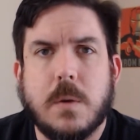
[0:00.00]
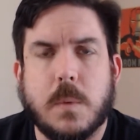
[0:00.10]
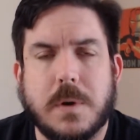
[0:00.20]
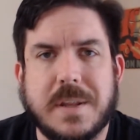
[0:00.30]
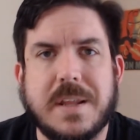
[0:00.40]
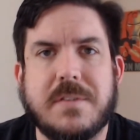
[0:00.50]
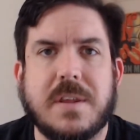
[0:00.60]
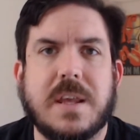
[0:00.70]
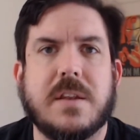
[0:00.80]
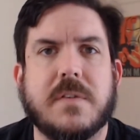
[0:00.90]
where
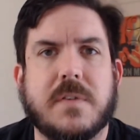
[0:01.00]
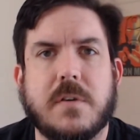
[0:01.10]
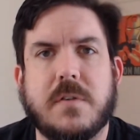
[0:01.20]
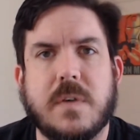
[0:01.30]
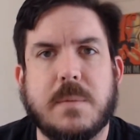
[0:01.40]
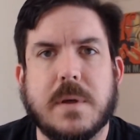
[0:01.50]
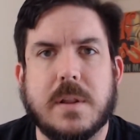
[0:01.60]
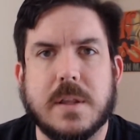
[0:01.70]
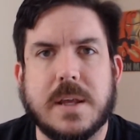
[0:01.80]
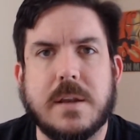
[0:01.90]
DC had the first
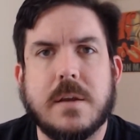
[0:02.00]
female lead,